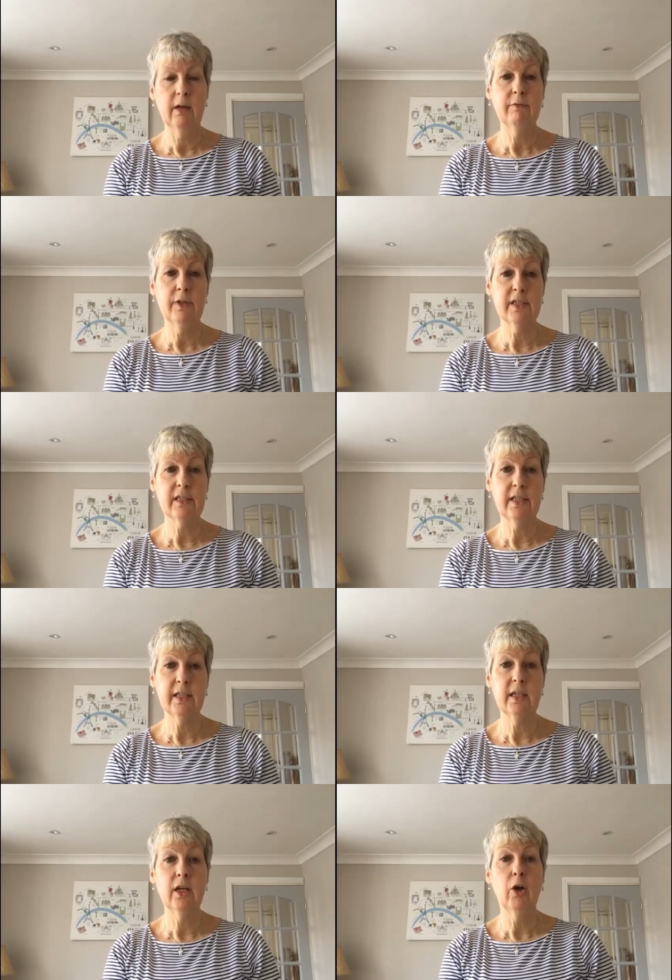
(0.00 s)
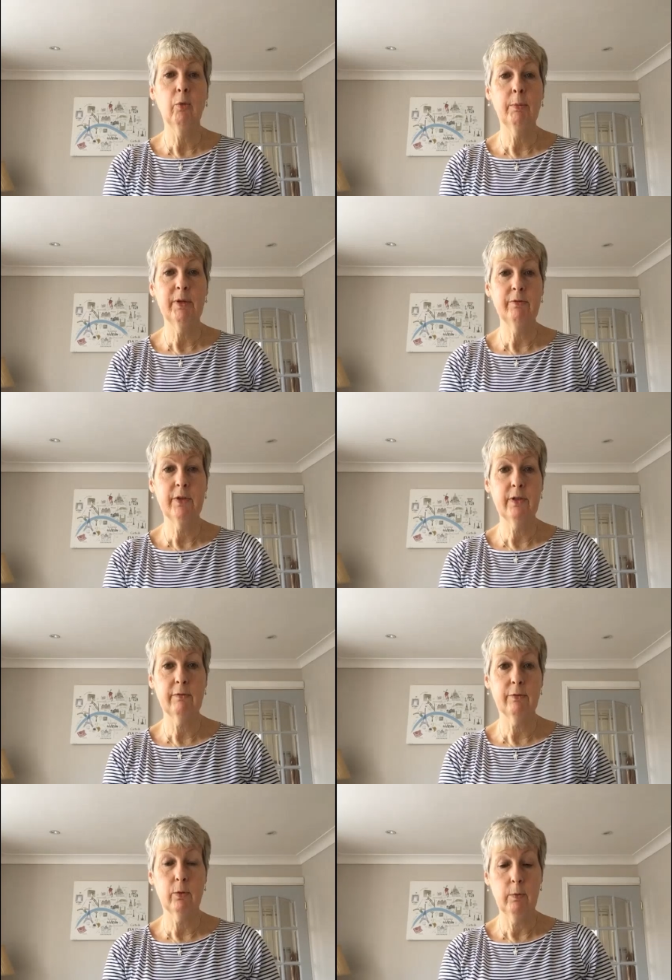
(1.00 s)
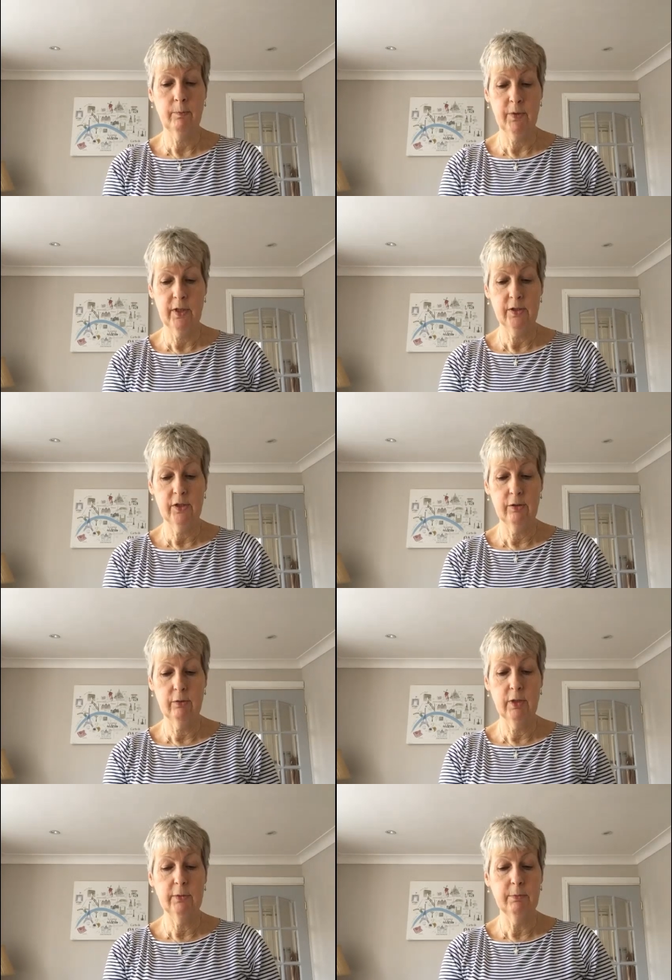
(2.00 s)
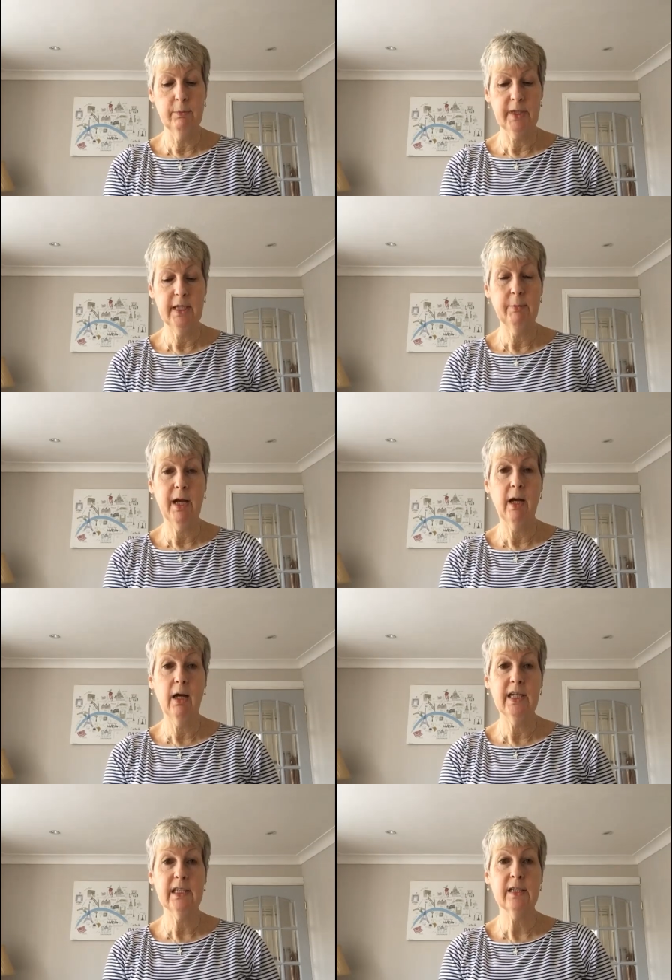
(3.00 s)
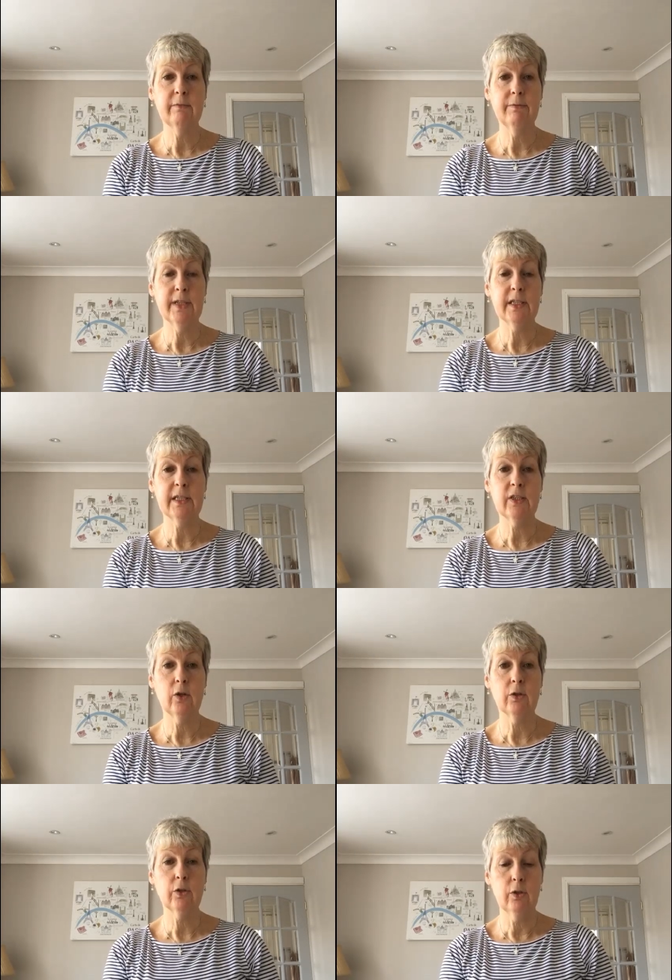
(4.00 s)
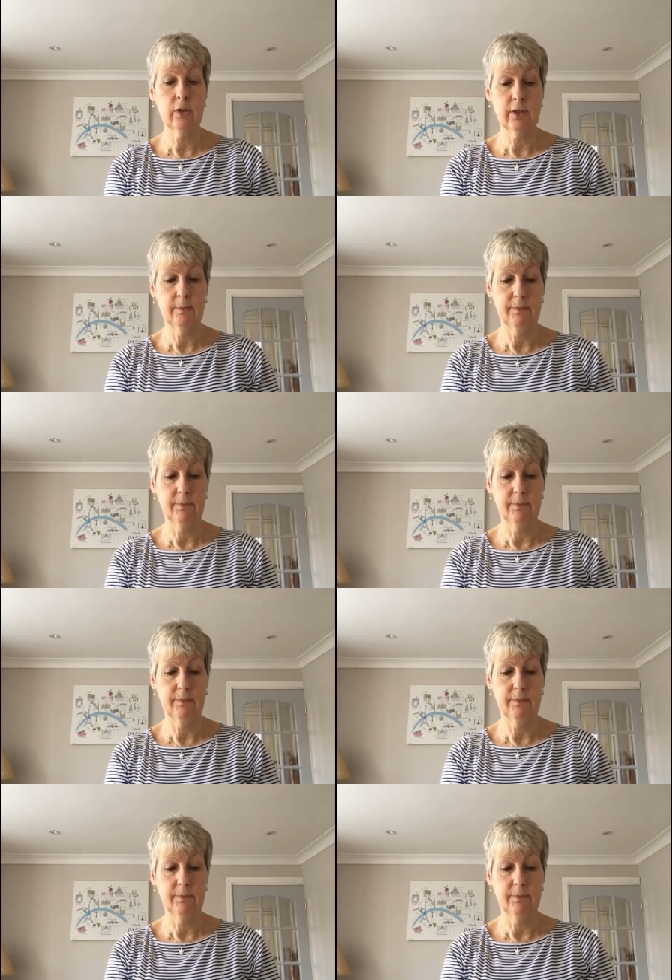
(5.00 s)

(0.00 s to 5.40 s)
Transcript: Firstly, when we're fearful, to keep our eyes fixed on God.